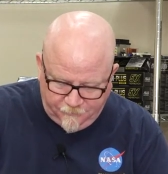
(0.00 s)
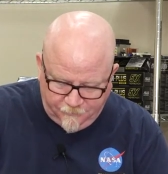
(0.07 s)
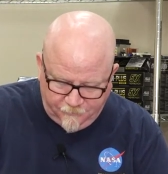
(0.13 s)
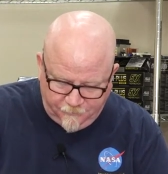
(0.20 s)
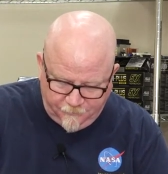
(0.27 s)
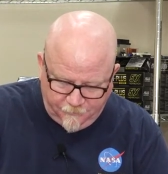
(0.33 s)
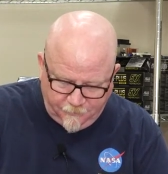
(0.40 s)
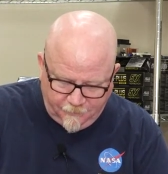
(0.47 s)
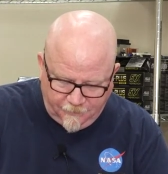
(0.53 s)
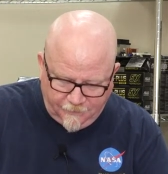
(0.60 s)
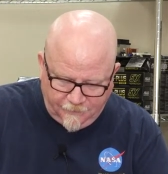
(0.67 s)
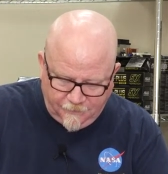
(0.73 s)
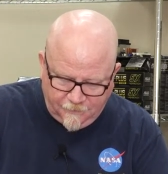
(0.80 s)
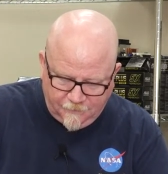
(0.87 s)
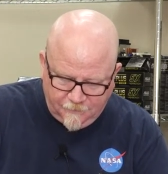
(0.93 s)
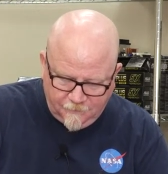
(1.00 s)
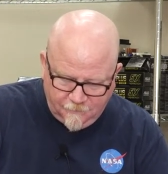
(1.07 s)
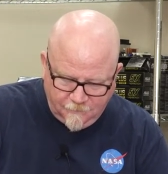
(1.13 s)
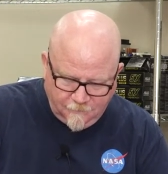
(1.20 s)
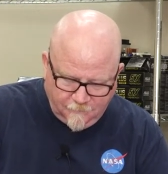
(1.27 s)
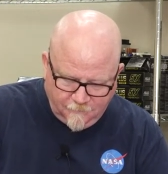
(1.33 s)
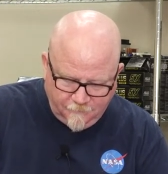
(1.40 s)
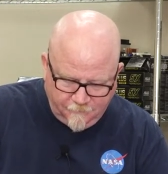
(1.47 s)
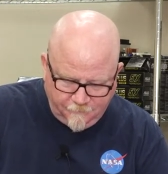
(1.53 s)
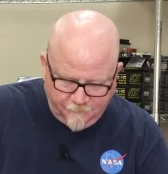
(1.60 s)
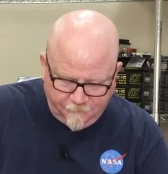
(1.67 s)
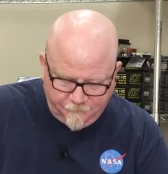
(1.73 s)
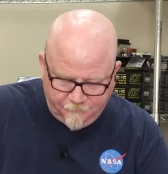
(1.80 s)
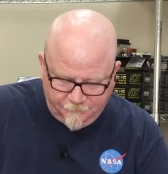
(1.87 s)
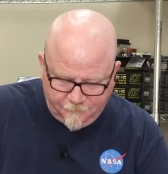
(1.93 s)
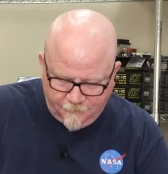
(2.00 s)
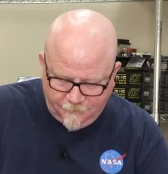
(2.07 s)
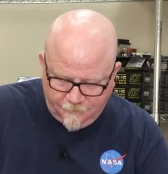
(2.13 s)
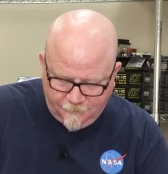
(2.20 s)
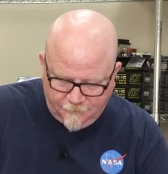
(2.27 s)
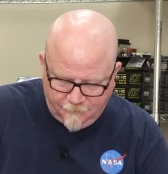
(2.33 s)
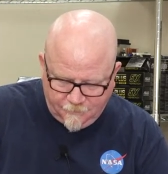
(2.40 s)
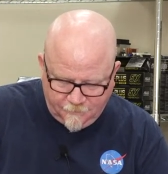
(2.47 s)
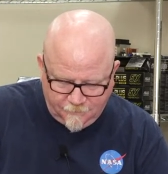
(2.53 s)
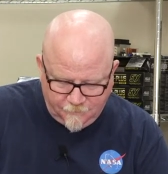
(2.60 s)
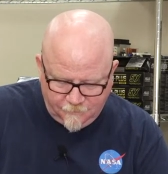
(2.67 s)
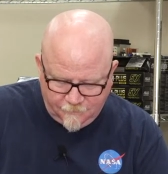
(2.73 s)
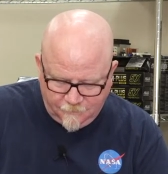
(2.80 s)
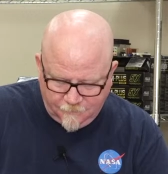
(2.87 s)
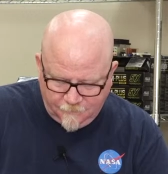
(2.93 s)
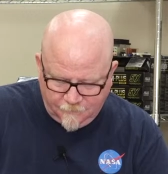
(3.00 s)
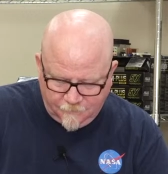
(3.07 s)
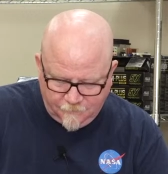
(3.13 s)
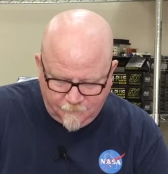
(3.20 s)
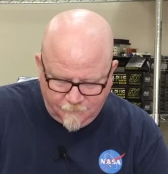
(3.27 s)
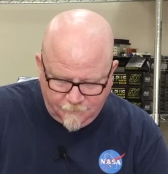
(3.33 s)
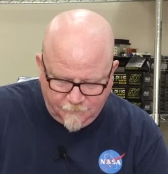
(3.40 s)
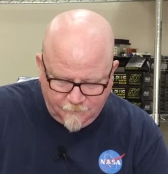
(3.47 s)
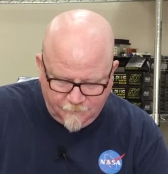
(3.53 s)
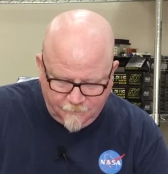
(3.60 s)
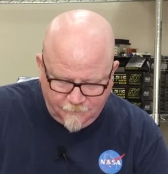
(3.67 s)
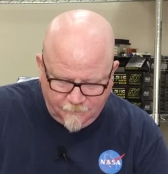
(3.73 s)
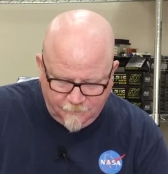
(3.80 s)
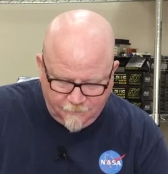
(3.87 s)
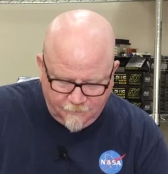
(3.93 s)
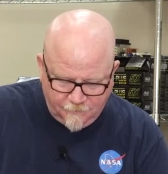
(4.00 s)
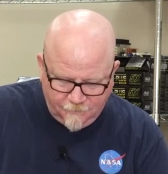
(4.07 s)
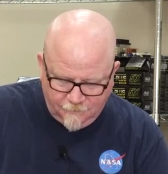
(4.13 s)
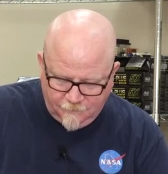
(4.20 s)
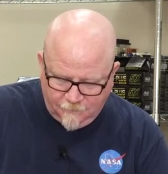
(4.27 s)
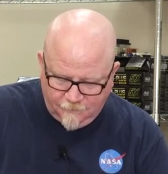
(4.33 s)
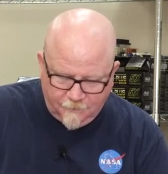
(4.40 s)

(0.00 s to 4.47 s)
(no one is talking)